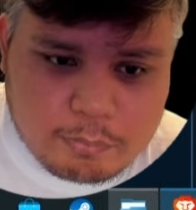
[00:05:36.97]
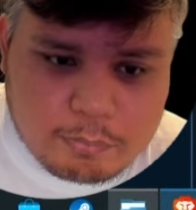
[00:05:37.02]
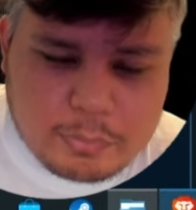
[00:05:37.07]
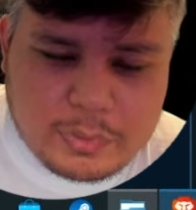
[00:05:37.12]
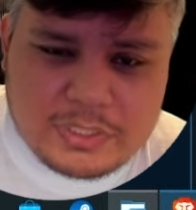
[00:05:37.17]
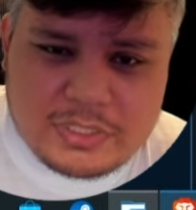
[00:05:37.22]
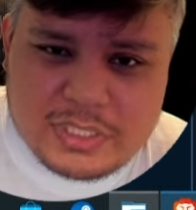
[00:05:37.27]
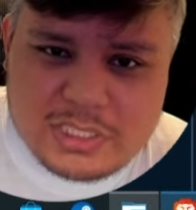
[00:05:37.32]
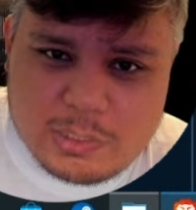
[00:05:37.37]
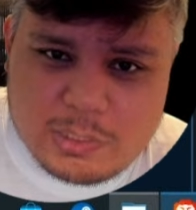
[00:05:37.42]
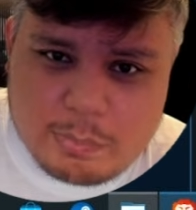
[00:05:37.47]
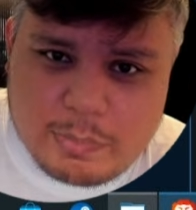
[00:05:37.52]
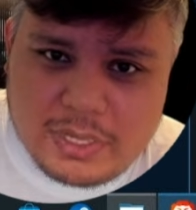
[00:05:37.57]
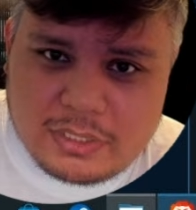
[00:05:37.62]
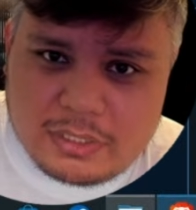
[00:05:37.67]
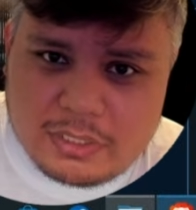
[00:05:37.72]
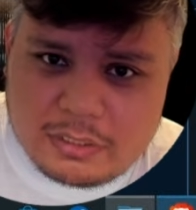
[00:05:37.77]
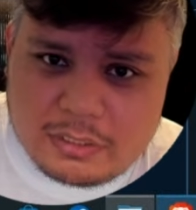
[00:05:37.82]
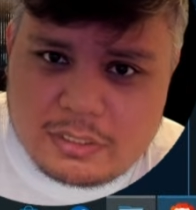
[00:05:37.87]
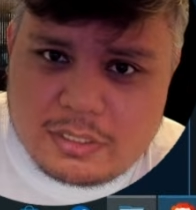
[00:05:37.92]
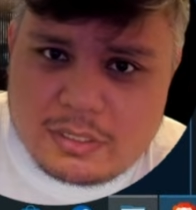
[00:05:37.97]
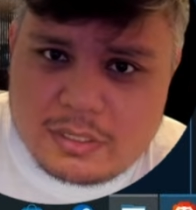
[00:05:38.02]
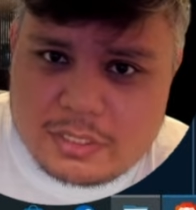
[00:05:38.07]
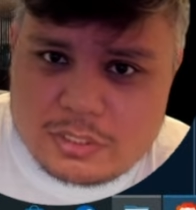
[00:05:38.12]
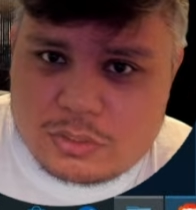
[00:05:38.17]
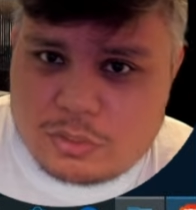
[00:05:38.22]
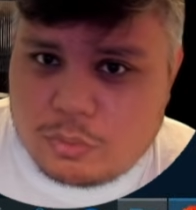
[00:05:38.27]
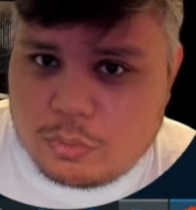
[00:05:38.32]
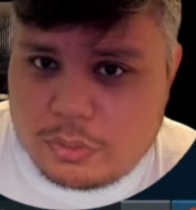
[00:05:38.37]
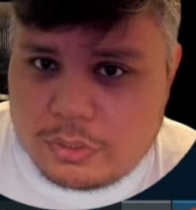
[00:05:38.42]
participate in the
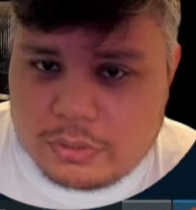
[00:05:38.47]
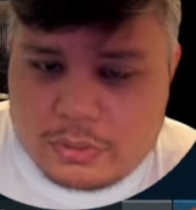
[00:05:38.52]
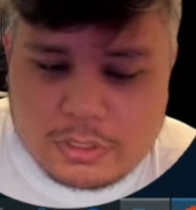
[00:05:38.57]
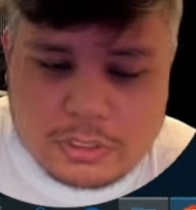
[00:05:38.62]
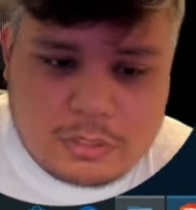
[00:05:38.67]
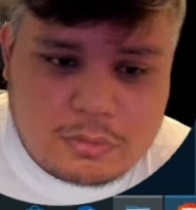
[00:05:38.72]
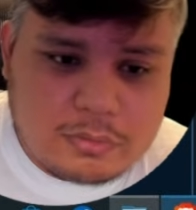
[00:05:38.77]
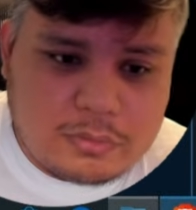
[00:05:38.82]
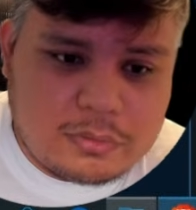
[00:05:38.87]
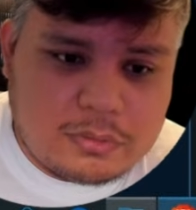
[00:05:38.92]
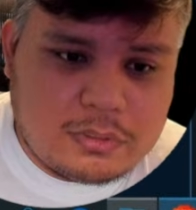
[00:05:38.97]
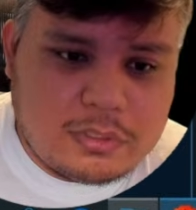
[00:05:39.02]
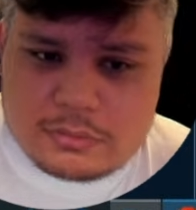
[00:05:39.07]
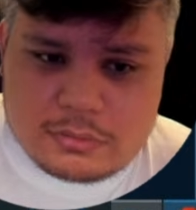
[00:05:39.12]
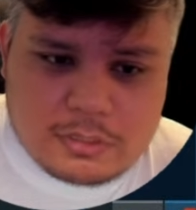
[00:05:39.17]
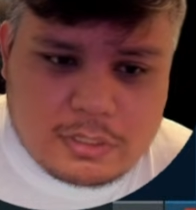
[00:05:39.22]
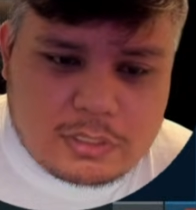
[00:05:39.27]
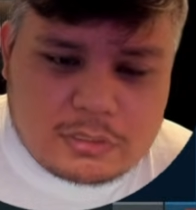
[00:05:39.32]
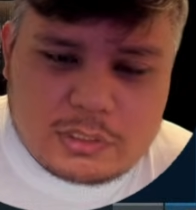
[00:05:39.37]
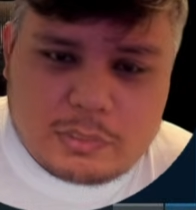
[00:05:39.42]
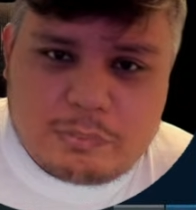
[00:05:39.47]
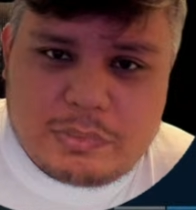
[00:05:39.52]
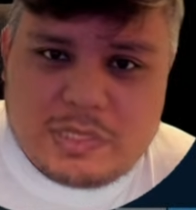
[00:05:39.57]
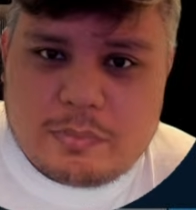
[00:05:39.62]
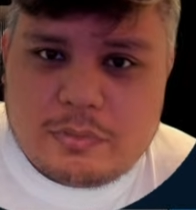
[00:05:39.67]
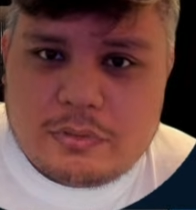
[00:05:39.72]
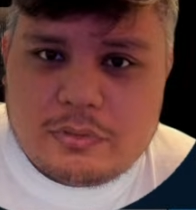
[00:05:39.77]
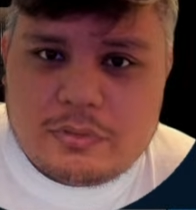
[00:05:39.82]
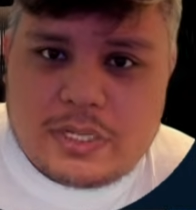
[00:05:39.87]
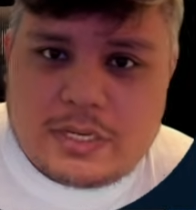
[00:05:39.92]
Discord, you know, talk to
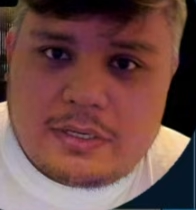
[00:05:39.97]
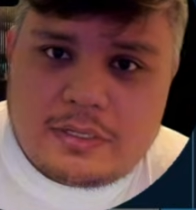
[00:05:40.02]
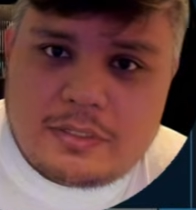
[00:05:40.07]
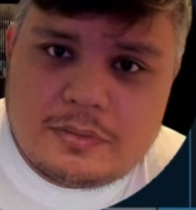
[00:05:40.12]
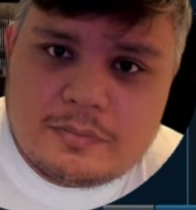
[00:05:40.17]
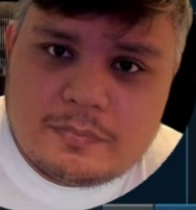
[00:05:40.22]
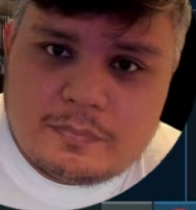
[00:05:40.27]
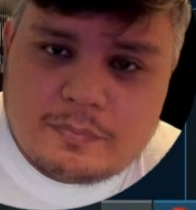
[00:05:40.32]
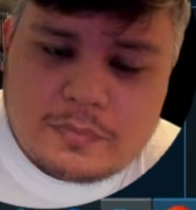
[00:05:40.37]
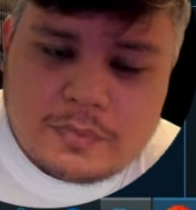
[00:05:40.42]
people there.